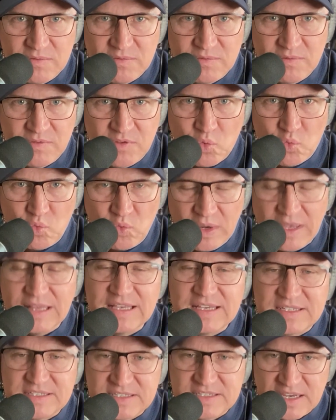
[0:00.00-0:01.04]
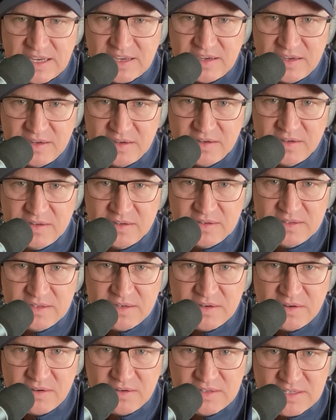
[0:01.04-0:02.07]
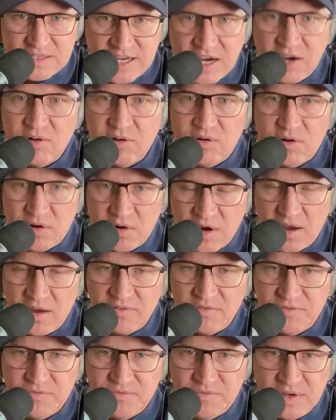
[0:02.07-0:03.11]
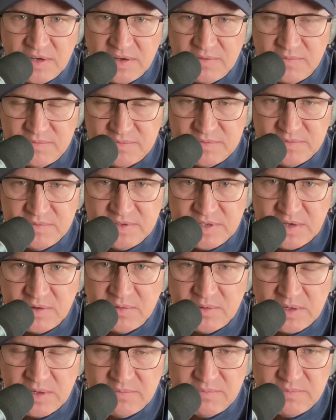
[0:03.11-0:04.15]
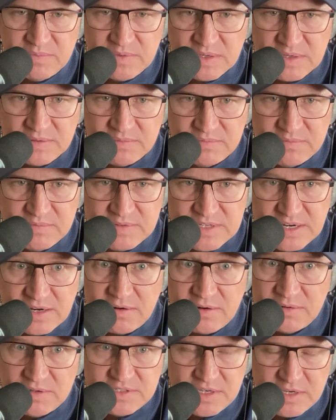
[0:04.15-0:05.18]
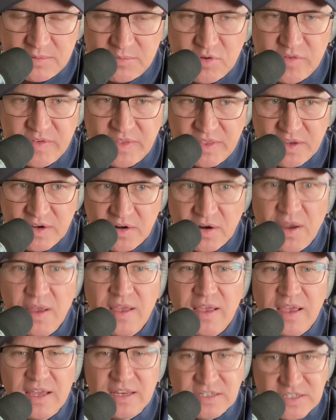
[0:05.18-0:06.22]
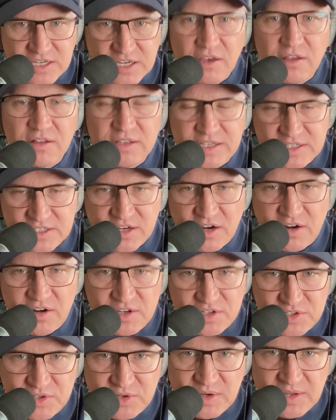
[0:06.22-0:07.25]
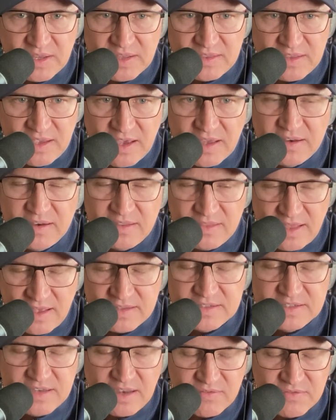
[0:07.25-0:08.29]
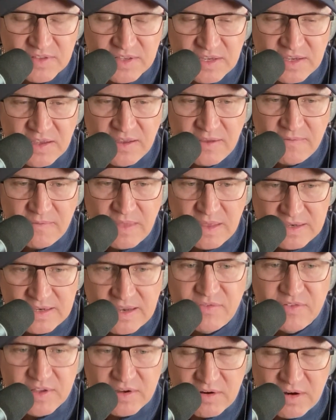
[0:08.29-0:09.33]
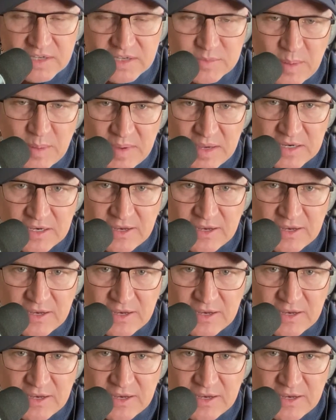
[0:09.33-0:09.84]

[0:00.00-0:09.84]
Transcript: realistic terror of a terrorist in a movie theater until he started shooting at the end, and that definitely crossed my mind.